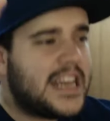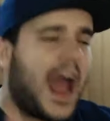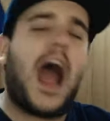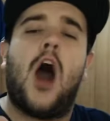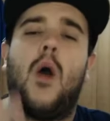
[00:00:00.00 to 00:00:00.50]

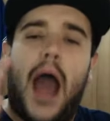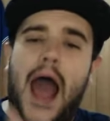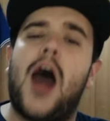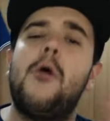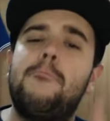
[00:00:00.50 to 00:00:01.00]
now
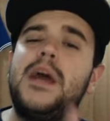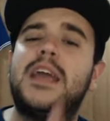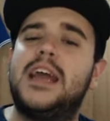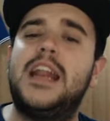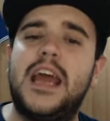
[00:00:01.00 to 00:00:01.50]
how
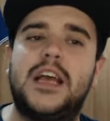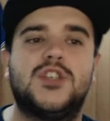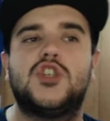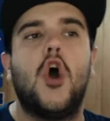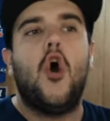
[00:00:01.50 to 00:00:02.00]
big it
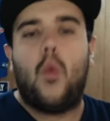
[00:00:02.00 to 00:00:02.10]
is